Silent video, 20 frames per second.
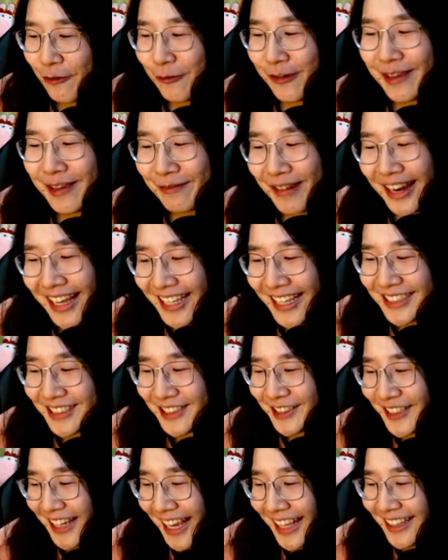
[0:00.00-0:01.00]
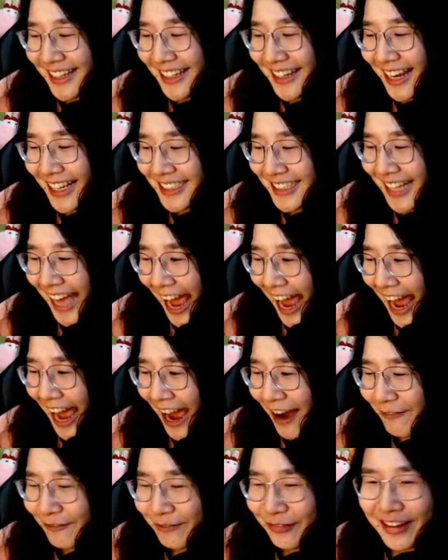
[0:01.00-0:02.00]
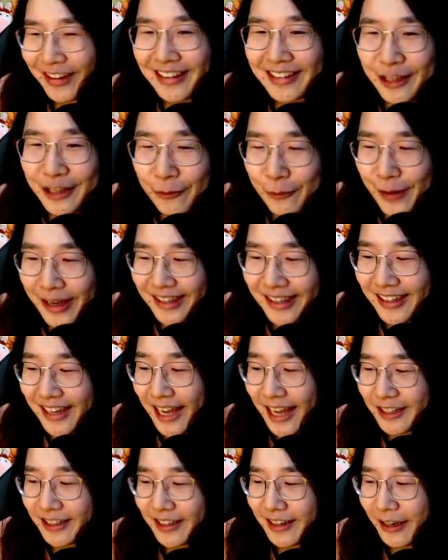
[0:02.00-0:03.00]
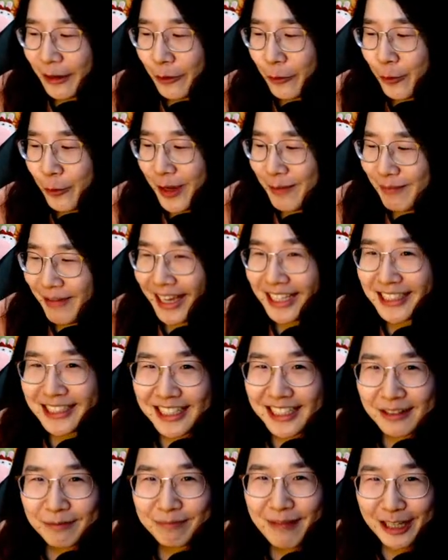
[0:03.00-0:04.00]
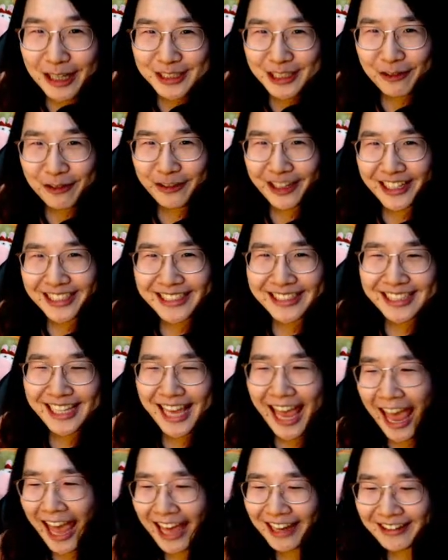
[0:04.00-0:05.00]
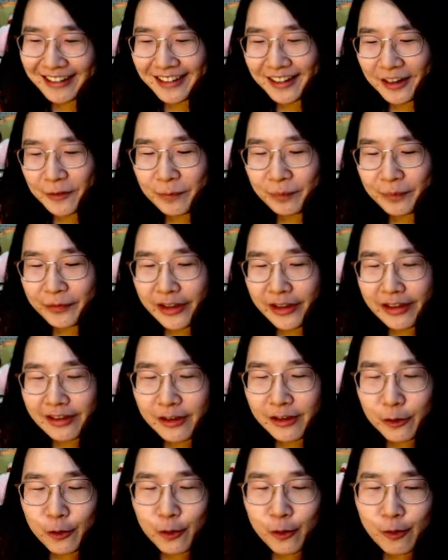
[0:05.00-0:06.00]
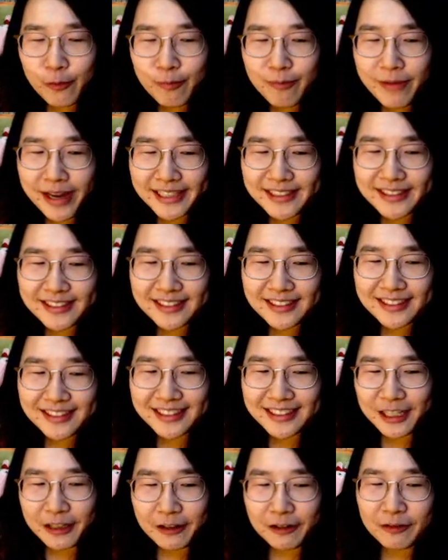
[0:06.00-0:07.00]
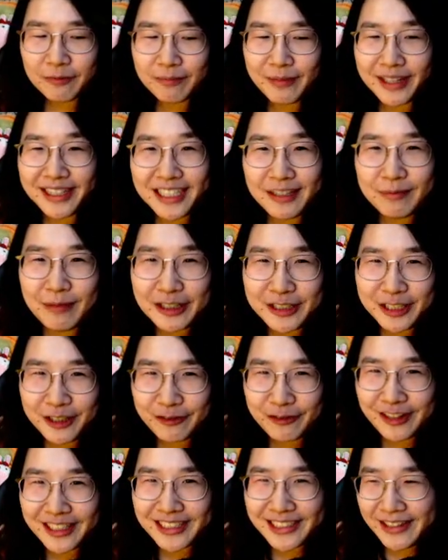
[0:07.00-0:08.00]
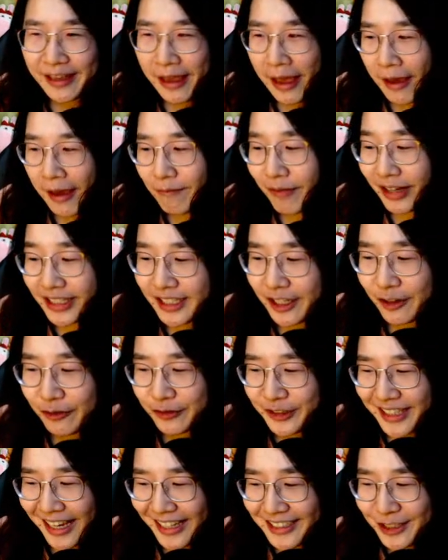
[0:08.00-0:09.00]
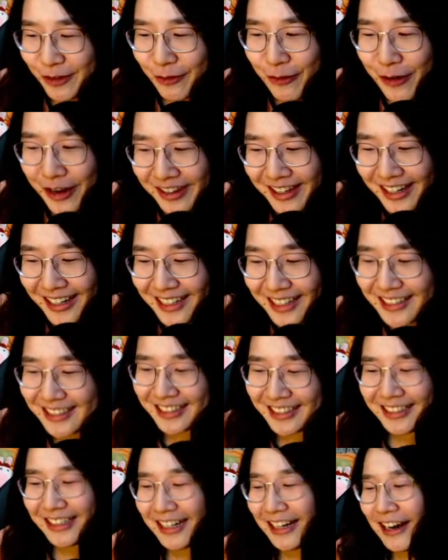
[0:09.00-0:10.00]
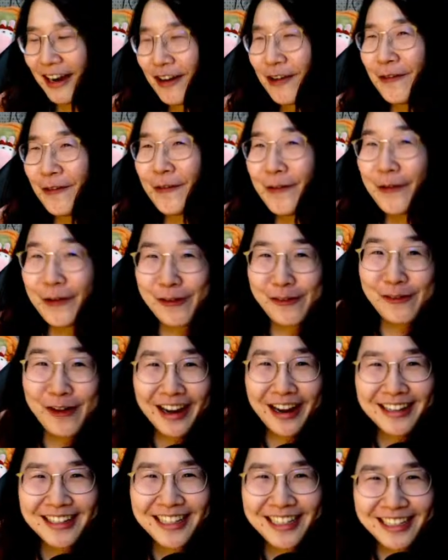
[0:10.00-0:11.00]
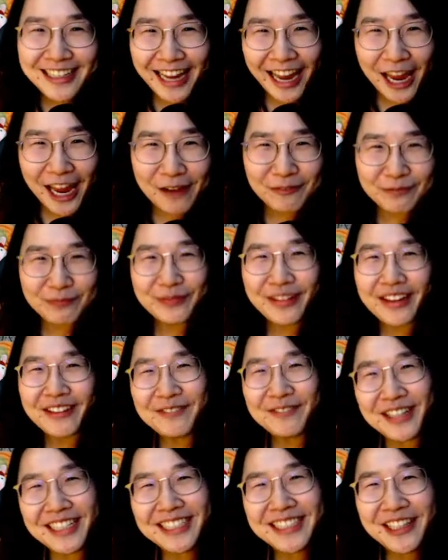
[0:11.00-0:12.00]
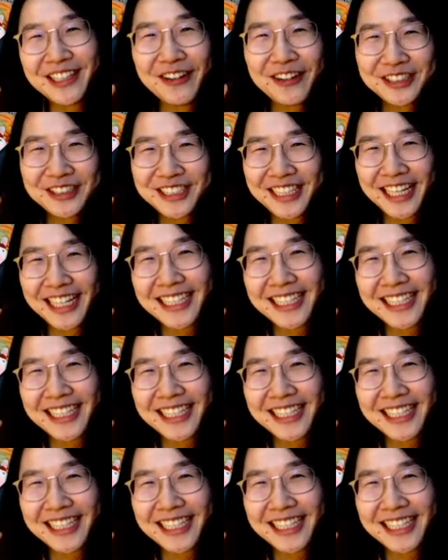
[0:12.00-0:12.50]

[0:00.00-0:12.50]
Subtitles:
played together last time. The one that we make the Bowser face and you made the better Bowser face. But if chat wonder who won the game, please go check